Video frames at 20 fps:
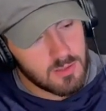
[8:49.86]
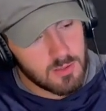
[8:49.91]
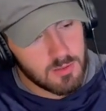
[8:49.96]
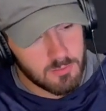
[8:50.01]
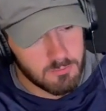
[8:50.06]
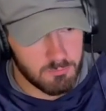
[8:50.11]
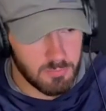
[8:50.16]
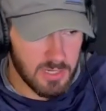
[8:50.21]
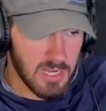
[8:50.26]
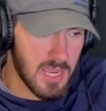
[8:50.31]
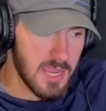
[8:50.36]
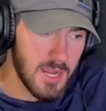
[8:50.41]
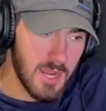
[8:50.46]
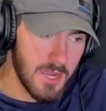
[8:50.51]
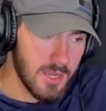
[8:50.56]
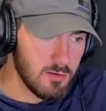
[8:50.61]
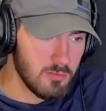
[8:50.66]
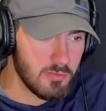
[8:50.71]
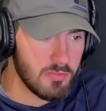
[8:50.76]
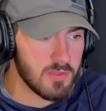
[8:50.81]
But
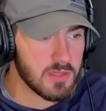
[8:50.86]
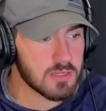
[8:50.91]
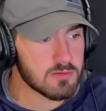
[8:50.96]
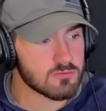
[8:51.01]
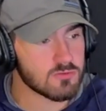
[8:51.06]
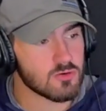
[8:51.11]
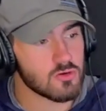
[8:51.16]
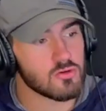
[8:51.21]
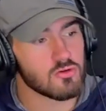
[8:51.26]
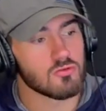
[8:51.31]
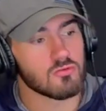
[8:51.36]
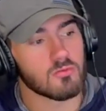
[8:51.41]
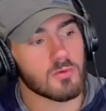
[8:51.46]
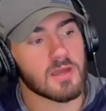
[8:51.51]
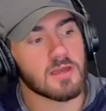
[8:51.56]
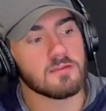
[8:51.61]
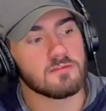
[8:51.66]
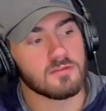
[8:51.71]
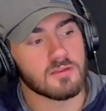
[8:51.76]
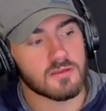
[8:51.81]
I don't think it's
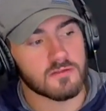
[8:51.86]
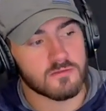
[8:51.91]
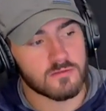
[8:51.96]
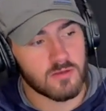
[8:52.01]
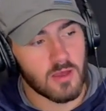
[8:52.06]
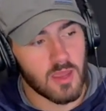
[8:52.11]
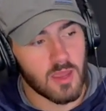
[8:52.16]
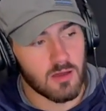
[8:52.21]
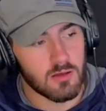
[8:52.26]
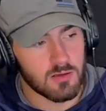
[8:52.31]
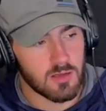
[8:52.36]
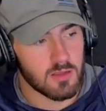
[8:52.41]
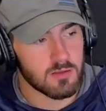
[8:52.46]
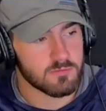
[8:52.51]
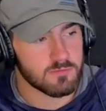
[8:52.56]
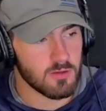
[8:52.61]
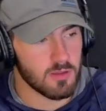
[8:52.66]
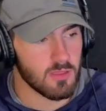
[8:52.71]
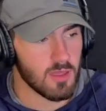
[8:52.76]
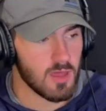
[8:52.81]
crazy to say. I'll
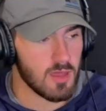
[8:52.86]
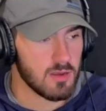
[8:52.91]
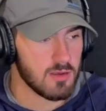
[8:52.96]
say that.